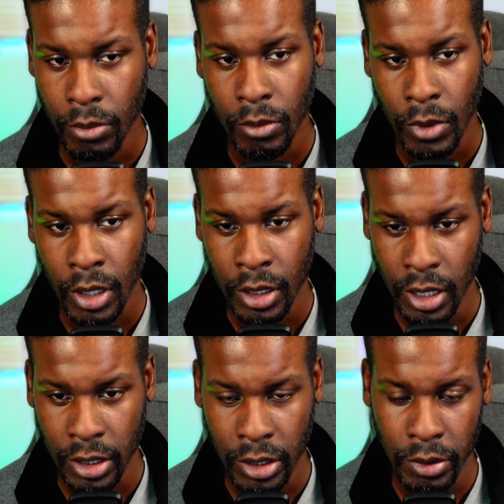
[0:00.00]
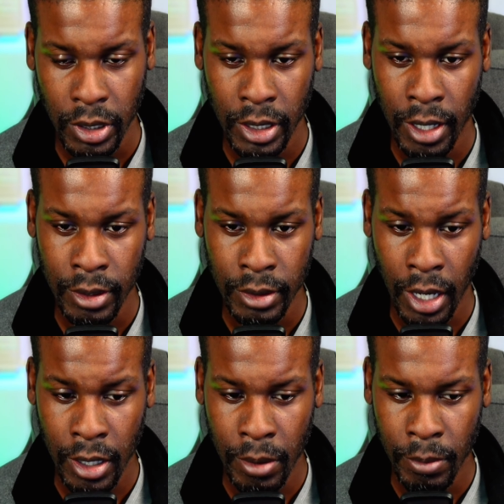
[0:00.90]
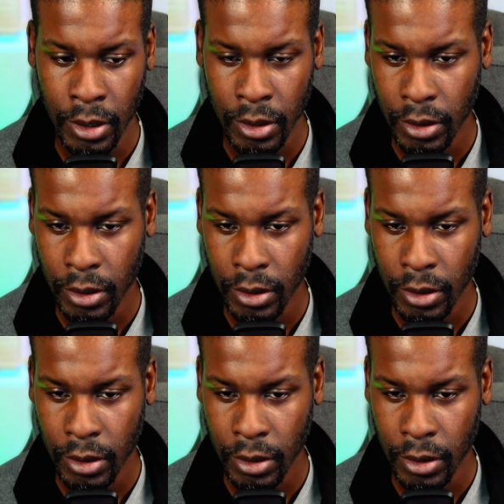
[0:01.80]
I think it's $13 a month.